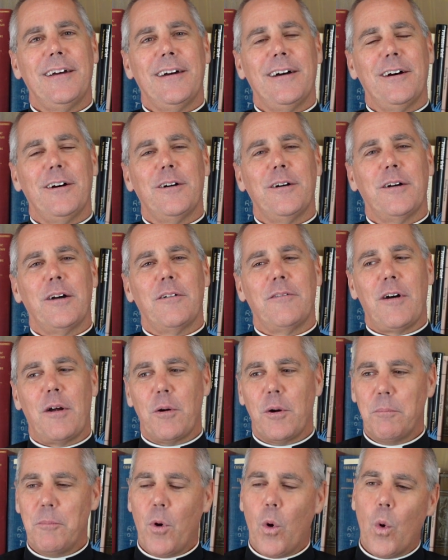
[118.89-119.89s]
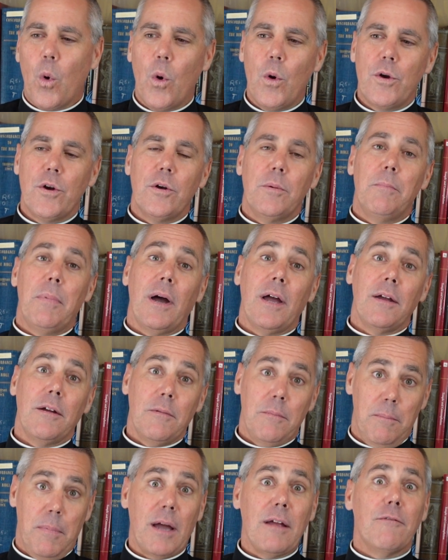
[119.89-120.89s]
of how we're ordered
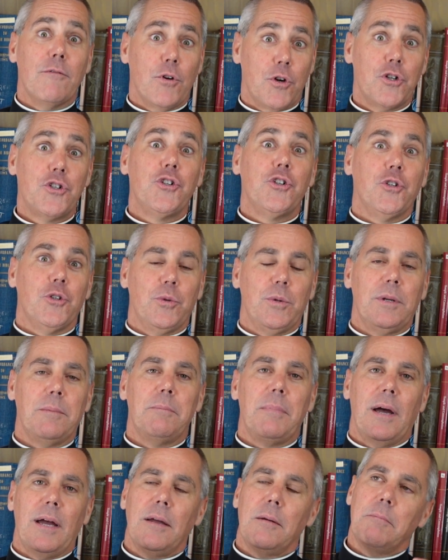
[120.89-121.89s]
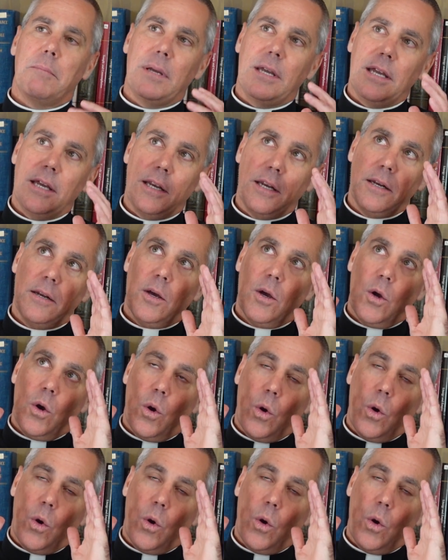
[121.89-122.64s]
by virtue and by being